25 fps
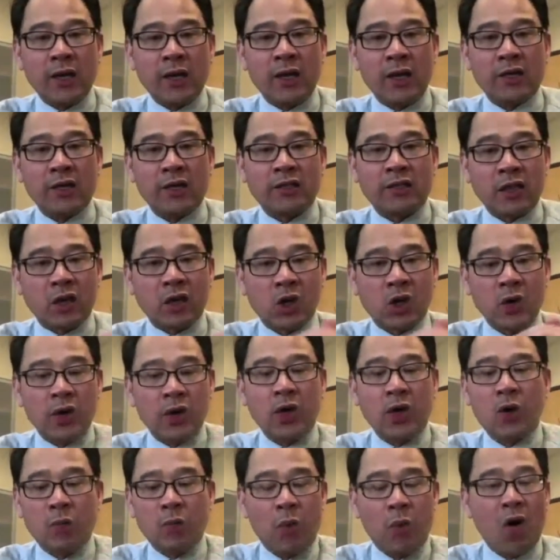is a
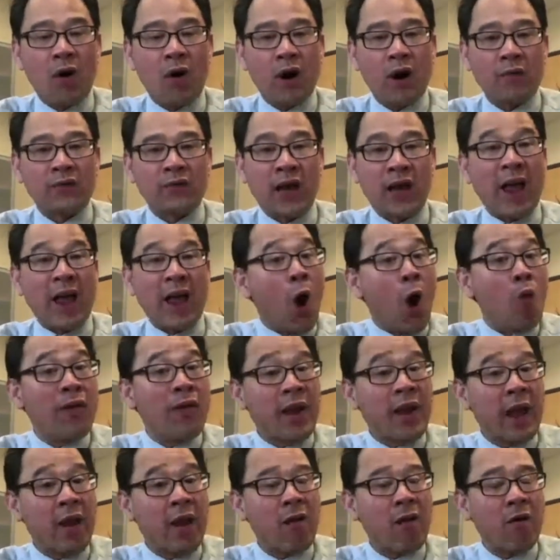critical part of the
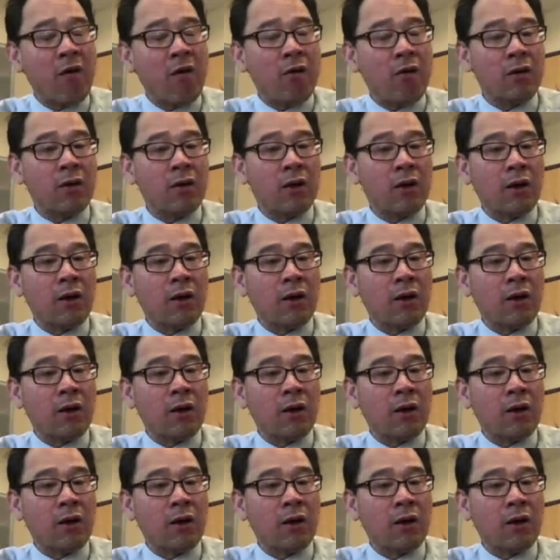healthcare